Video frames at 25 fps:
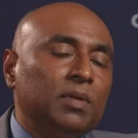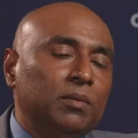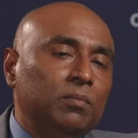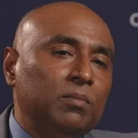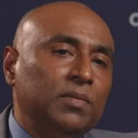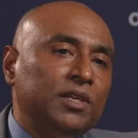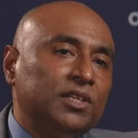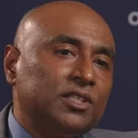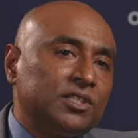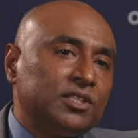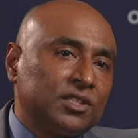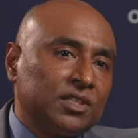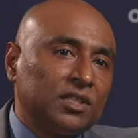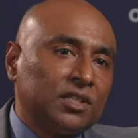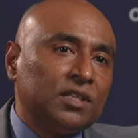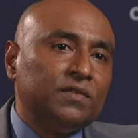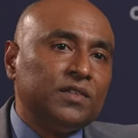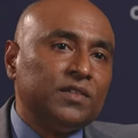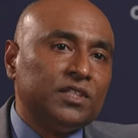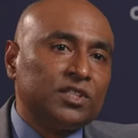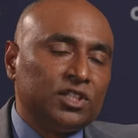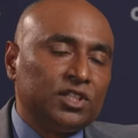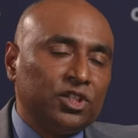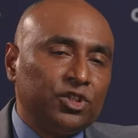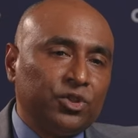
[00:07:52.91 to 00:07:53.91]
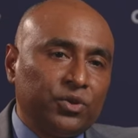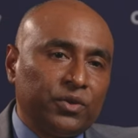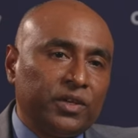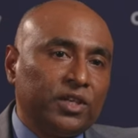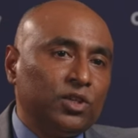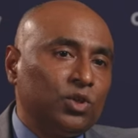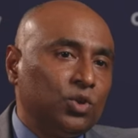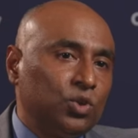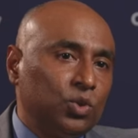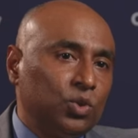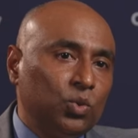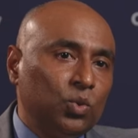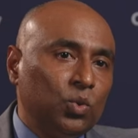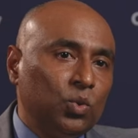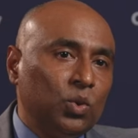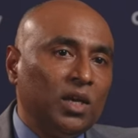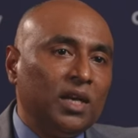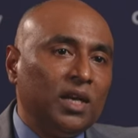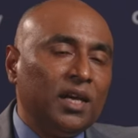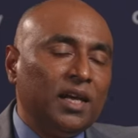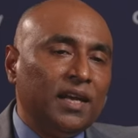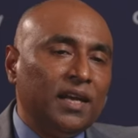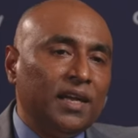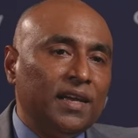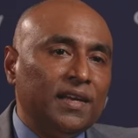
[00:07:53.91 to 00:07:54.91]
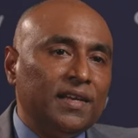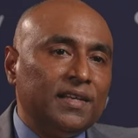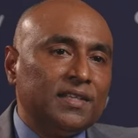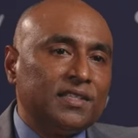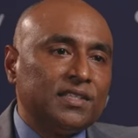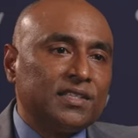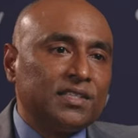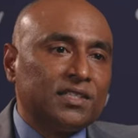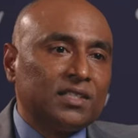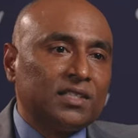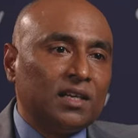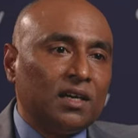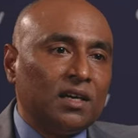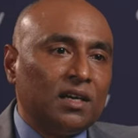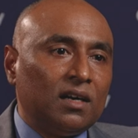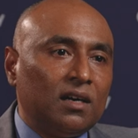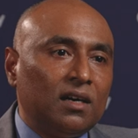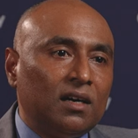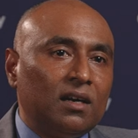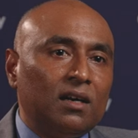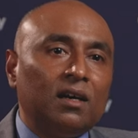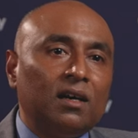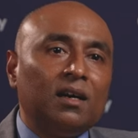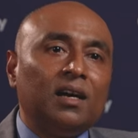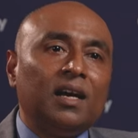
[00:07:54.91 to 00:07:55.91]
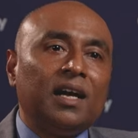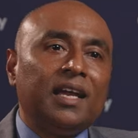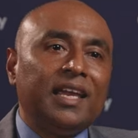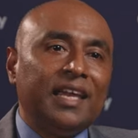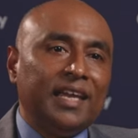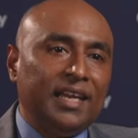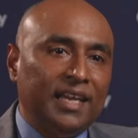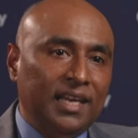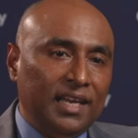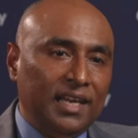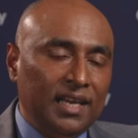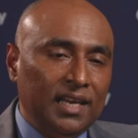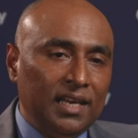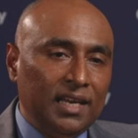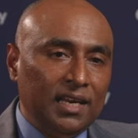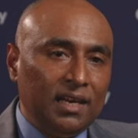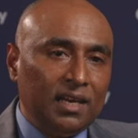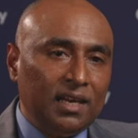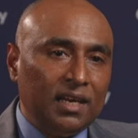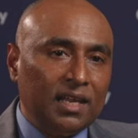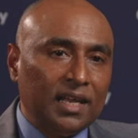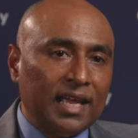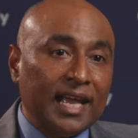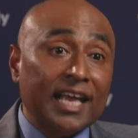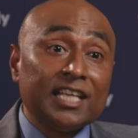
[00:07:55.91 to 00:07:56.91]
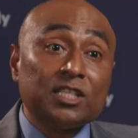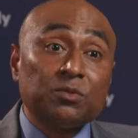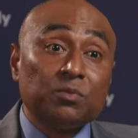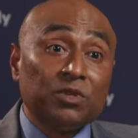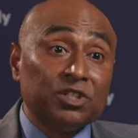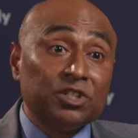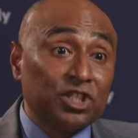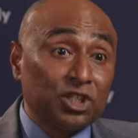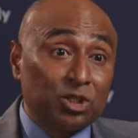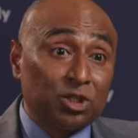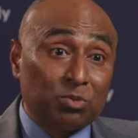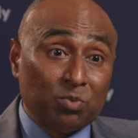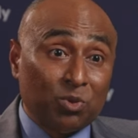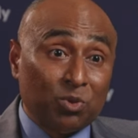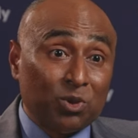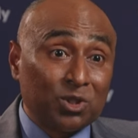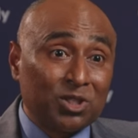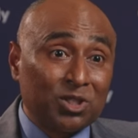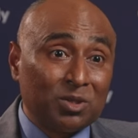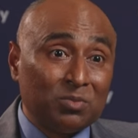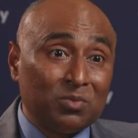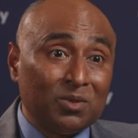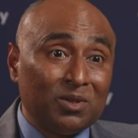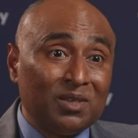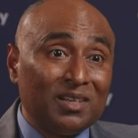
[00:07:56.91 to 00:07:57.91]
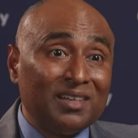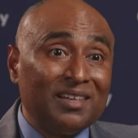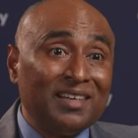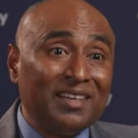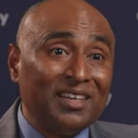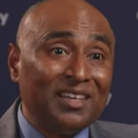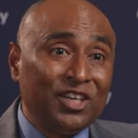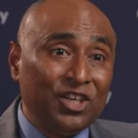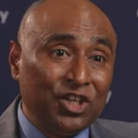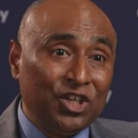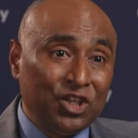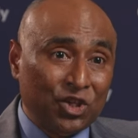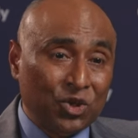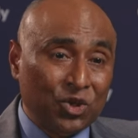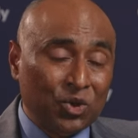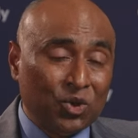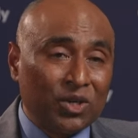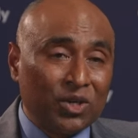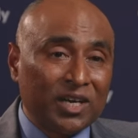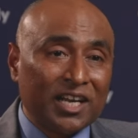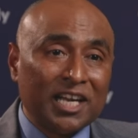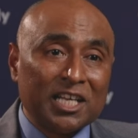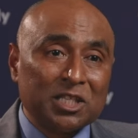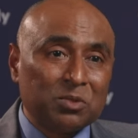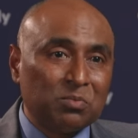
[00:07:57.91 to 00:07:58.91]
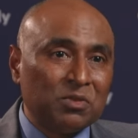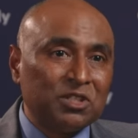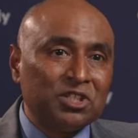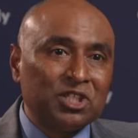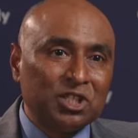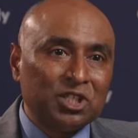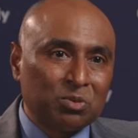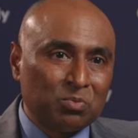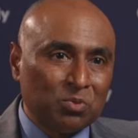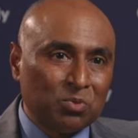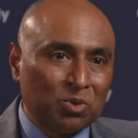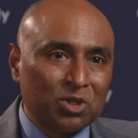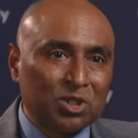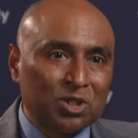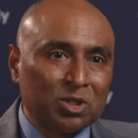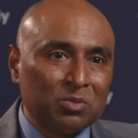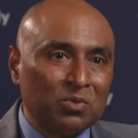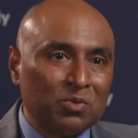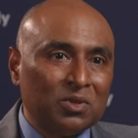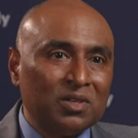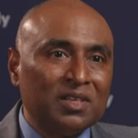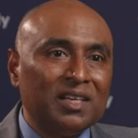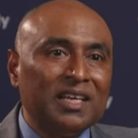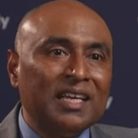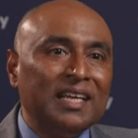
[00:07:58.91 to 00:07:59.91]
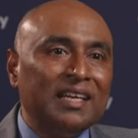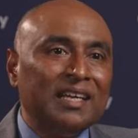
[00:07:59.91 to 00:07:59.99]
public service that you can do is heal as much as possible, cure as much as possible,